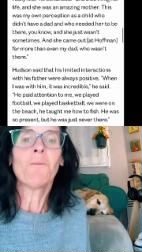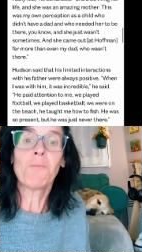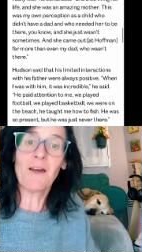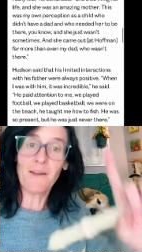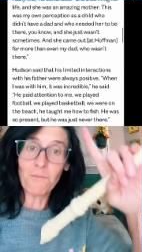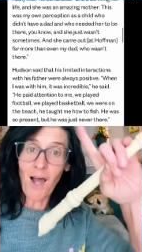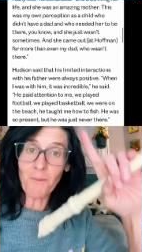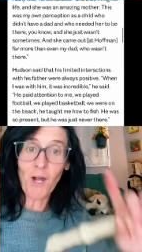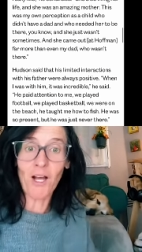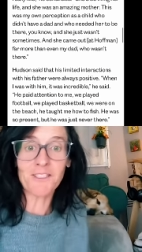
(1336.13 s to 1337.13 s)
But
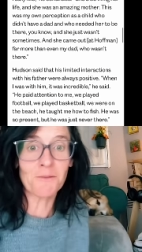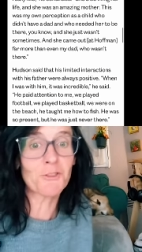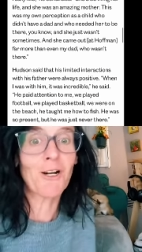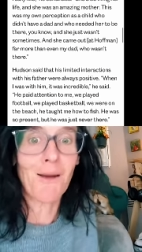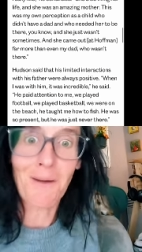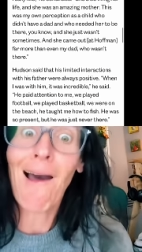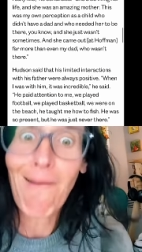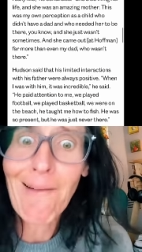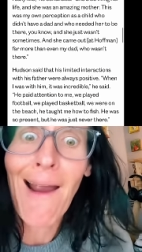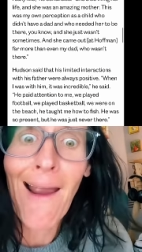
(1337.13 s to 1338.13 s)
mom caused him trauma.
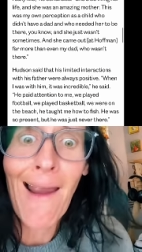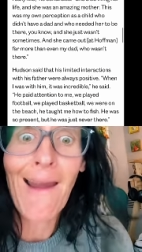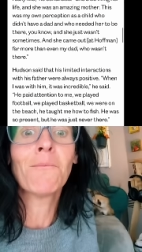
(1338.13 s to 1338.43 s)
Okay.